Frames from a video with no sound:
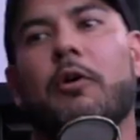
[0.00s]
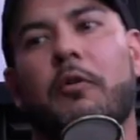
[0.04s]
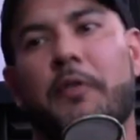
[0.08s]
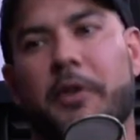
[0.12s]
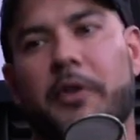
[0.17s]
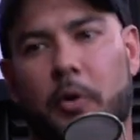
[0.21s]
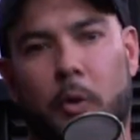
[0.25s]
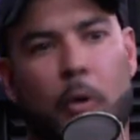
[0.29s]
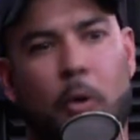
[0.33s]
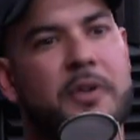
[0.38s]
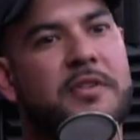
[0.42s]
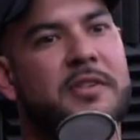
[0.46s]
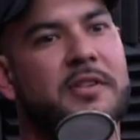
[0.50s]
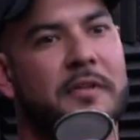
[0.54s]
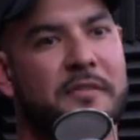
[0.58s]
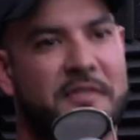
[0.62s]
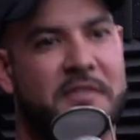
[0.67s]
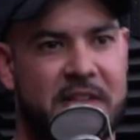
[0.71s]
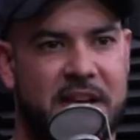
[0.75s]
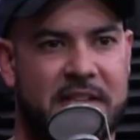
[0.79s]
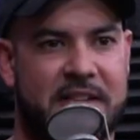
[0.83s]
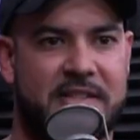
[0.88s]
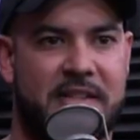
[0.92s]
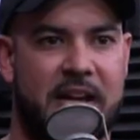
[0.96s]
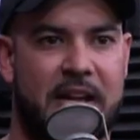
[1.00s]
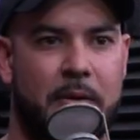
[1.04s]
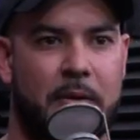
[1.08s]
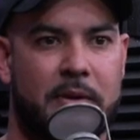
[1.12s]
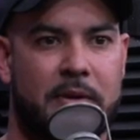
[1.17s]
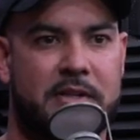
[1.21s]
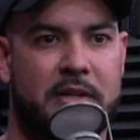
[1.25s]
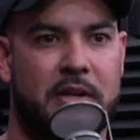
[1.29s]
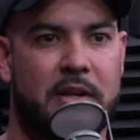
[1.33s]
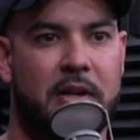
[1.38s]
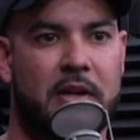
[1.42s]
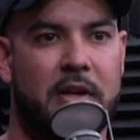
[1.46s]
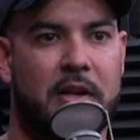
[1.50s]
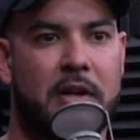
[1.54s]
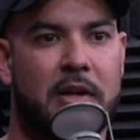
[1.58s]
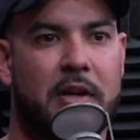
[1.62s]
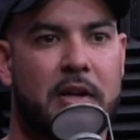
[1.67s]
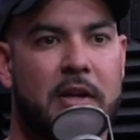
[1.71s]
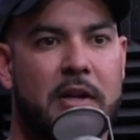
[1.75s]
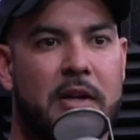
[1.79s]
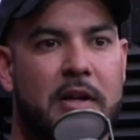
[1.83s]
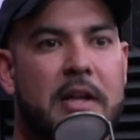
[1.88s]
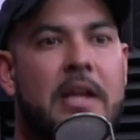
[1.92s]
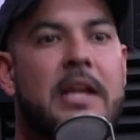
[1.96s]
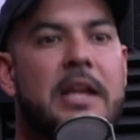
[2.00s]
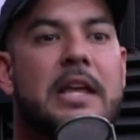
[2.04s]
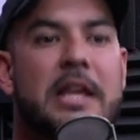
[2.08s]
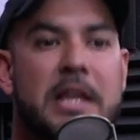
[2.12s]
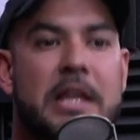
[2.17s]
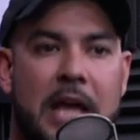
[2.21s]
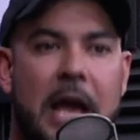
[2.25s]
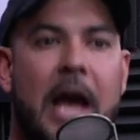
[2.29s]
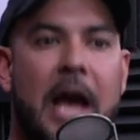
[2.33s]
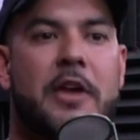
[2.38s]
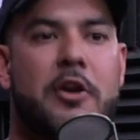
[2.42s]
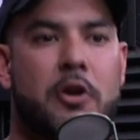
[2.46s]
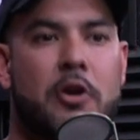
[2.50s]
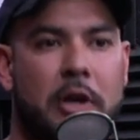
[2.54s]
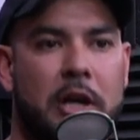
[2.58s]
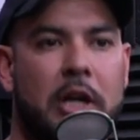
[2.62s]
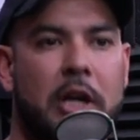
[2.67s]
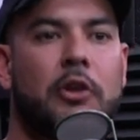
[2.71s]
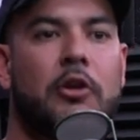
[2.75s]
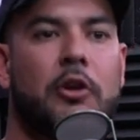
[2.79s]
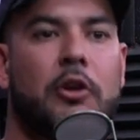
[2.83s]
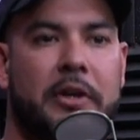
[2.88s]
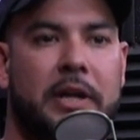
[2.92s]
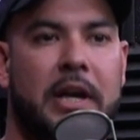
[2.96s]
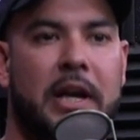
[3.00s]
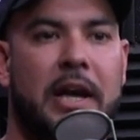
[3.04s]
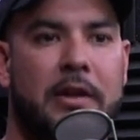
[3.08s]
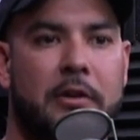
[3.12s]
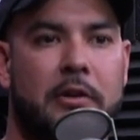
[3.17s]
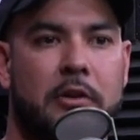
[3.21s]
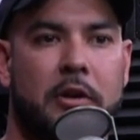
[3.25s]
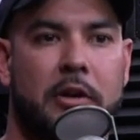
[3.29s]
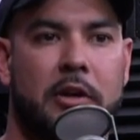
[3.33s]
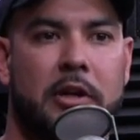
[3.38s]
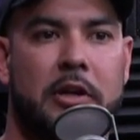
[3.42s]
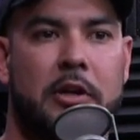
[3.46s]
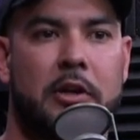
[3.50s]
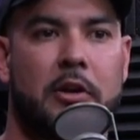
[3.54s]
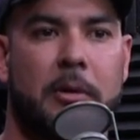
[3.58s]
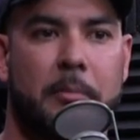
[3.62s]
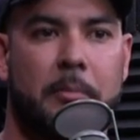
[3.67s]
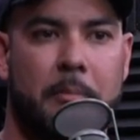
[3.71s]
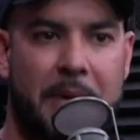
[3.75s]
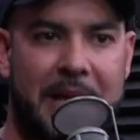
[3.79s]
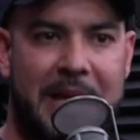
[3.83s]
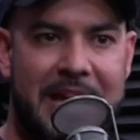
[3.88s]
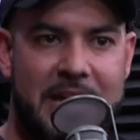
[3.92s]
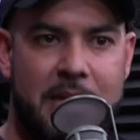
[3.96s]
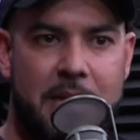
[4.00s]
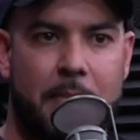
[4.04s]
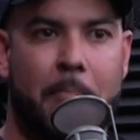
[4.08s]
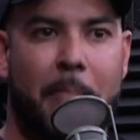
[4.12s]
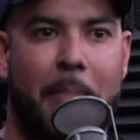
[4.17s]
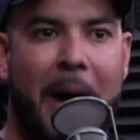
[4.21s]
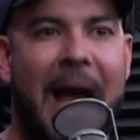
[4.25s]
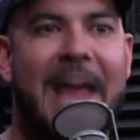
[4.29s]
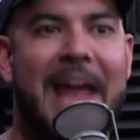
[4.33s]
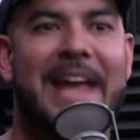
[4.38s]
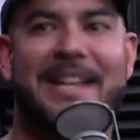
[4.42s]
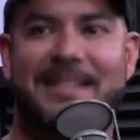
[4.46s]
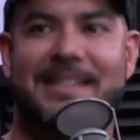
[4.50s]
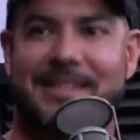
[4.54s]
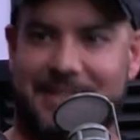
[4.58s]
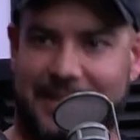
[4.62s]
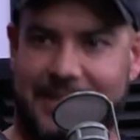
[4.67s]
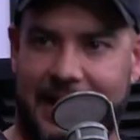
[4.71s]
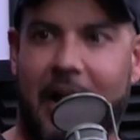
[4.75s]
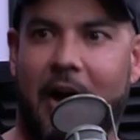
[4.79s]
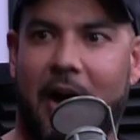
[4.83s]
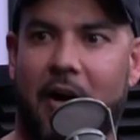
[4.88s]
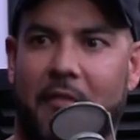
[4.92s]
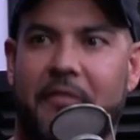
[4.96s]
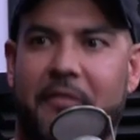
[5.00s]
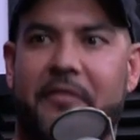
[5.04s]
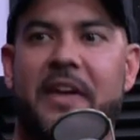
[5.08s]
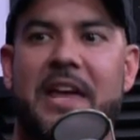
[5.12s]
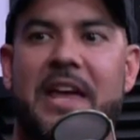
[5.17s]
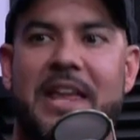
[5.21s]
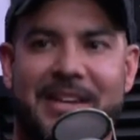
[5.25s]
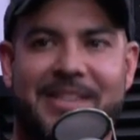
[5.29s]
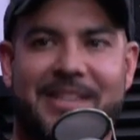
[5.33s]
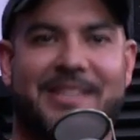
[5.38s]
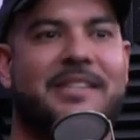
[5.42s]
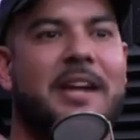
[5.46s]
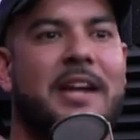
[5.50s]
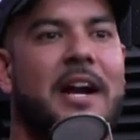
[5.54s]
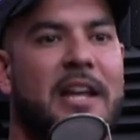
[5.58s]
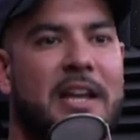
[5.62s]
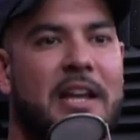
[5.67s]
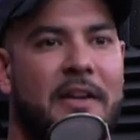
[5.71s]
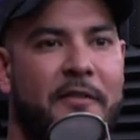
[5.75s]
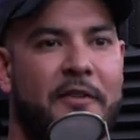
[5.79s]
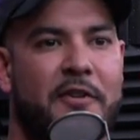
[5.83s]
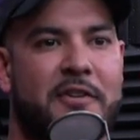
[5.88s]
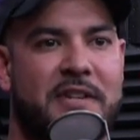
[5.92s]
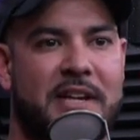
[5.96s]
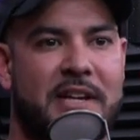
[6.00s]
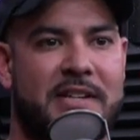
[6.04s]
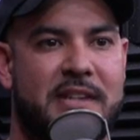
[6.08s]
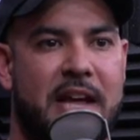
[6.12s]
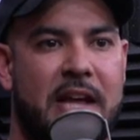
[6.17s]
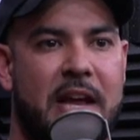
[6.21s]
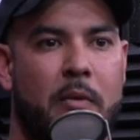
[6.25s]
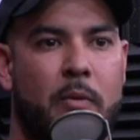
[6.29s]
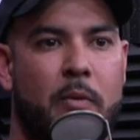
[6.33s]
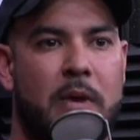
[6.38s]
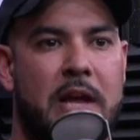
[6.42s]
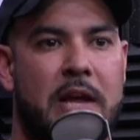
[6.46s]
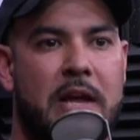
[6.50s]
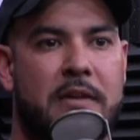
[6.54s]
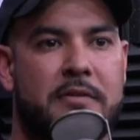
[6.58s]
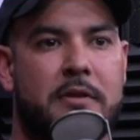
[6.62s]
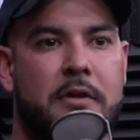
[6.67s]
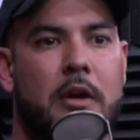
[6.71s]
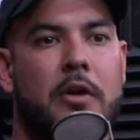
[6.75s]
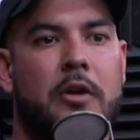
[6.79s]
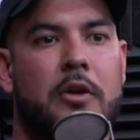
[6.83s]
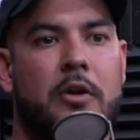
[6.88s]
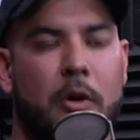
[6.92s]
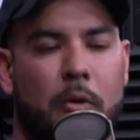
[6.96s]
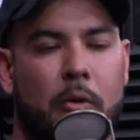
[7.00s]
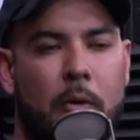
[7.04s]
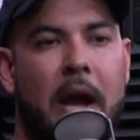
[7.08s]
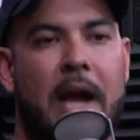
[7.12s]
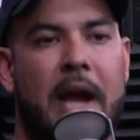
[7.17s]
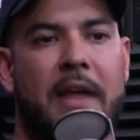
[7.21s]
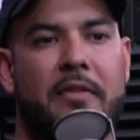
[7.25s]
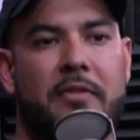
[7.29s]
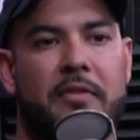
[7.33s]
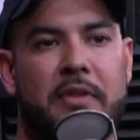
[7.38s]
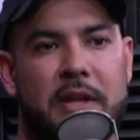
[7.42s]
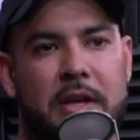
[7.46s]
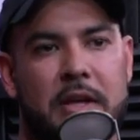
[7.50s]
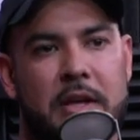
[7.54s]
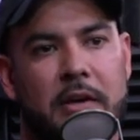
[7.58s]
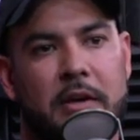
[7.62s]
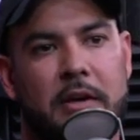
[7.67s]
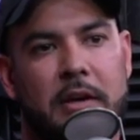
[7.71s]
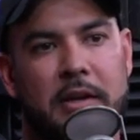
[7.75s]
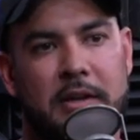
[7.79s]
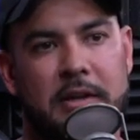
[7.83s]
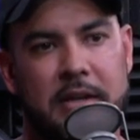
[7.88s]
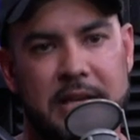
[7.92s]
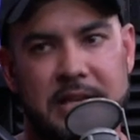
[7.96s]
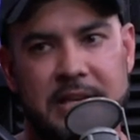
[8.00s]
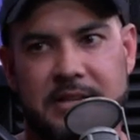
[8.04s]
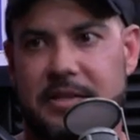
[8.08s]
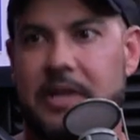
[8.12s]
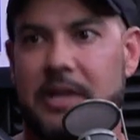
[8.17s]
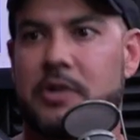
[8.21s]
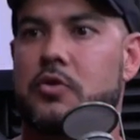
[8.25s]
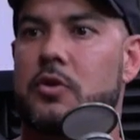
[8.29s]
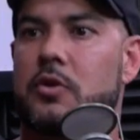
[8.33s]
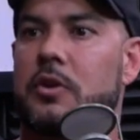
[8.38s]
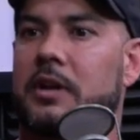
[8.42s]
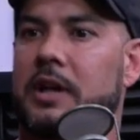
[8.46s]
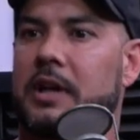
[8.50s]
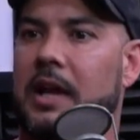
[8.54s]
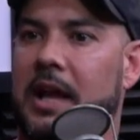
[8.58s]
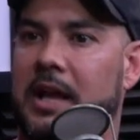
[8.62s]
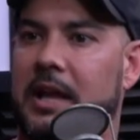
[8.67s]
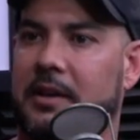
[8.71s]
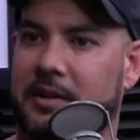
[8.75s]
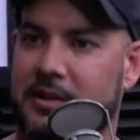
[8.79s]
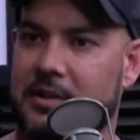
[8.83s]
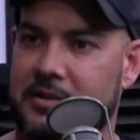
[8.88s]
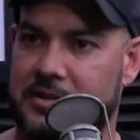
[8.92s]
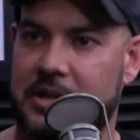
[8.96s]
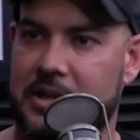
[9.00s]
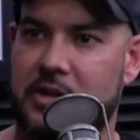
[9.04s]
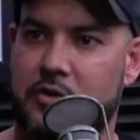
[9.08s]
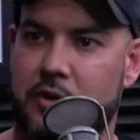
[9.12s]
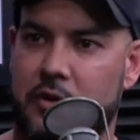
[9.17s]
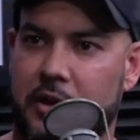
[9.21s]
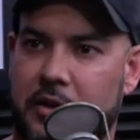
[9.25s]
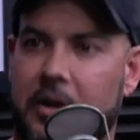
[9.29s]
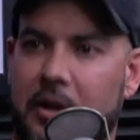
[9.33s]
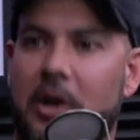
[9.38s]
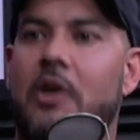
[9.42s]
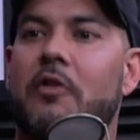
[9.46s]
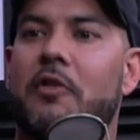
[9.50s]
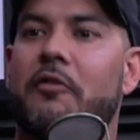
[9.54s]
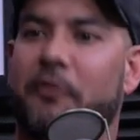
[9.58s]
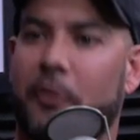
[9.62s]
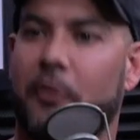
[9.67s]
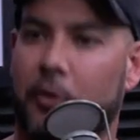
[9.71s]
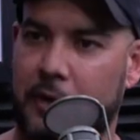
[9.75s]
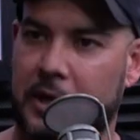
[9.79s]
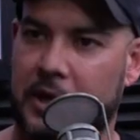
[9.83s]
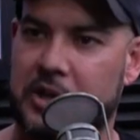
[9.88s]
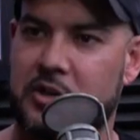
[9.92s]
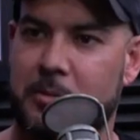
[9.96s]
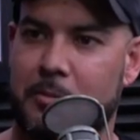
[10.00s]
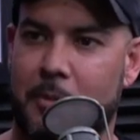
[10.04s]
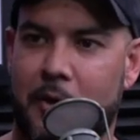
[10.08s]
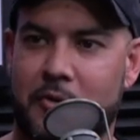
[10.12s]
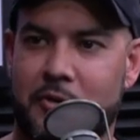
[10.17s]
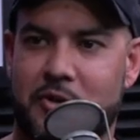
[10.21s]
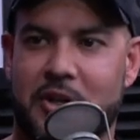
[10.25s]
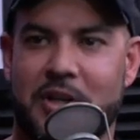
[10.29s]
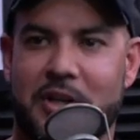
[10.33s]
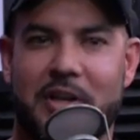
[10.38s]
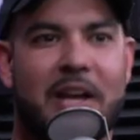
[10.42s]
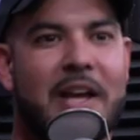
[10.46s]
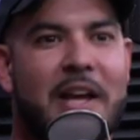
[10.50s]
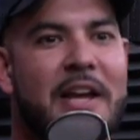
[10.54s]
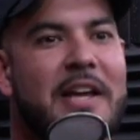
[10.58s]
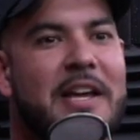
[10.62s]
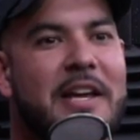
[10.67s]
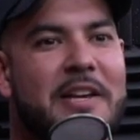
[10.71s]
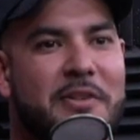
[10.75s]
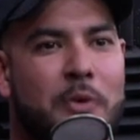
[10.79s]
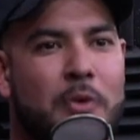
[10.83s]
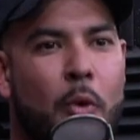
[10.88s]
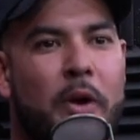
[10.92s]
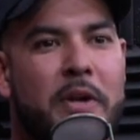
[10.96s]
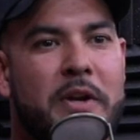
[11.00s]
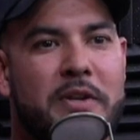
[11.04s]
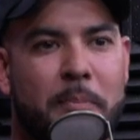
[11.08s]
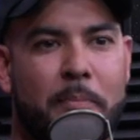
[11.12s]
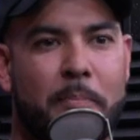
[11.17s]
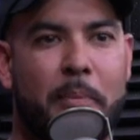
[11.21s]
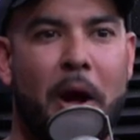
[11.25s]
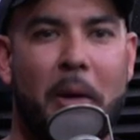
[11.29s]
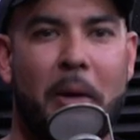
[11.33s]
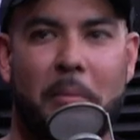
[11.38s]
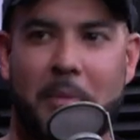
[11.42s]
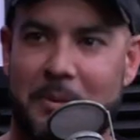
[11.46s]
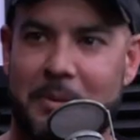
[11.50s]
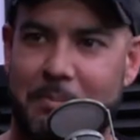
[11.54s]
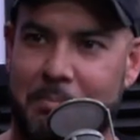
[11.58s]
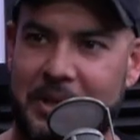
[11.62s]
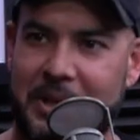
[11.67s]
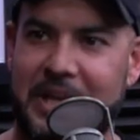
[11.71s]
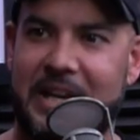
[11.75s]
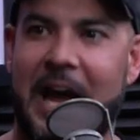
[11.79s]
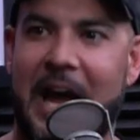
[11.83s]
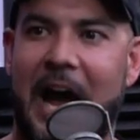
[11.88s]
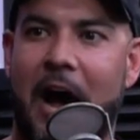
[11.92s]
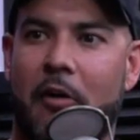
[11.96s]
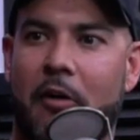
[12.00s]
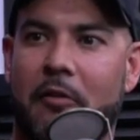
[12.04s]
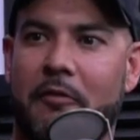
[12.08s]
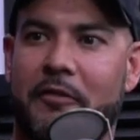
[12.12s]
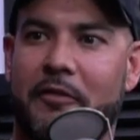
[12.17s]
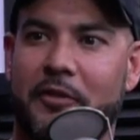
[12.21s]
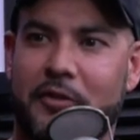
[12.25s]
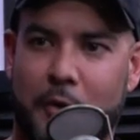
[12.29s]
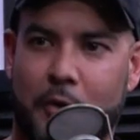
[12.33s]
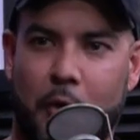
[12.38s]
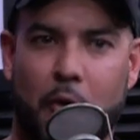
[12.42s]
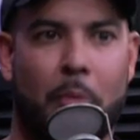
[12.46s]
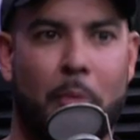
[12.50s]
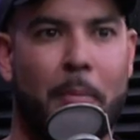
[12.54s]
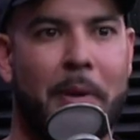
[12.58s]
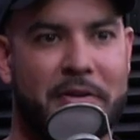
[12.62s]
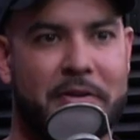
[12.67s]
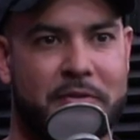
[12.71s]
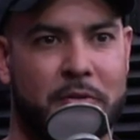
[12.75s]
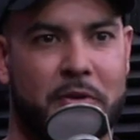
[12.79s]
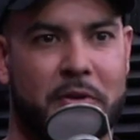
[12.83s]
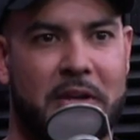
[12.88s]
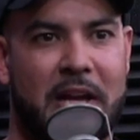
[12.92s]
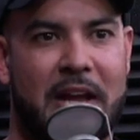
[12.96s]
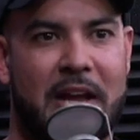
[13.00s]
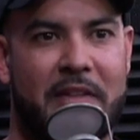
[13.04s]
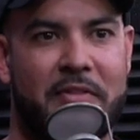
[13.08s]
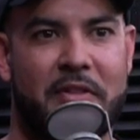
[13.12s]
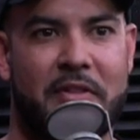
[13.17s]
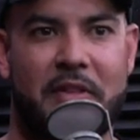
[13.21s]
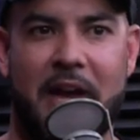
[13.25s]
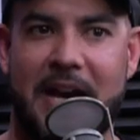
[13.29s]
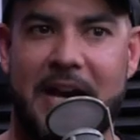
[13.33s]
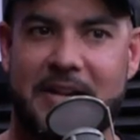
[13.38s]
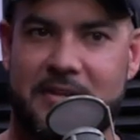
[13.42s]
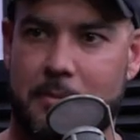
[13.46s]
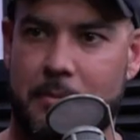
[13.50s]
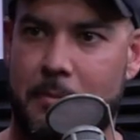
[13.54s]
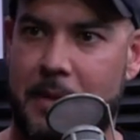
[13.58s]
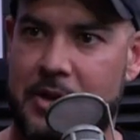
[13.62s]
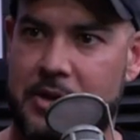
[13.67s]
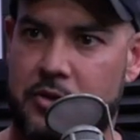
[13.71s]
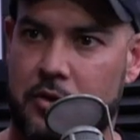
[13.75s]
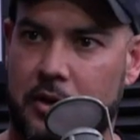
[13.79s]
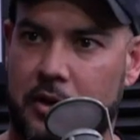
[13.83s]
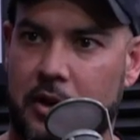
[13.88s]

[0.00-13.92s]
over the course of and six days? You're just looking at size or something. Yeah, you're going to look at yeah. your your in by itself in a study for six to eight weeks. You're right. The eccentric eccentric and concentric full range of motion is going to probably beat out for total muscle gain than the isometric.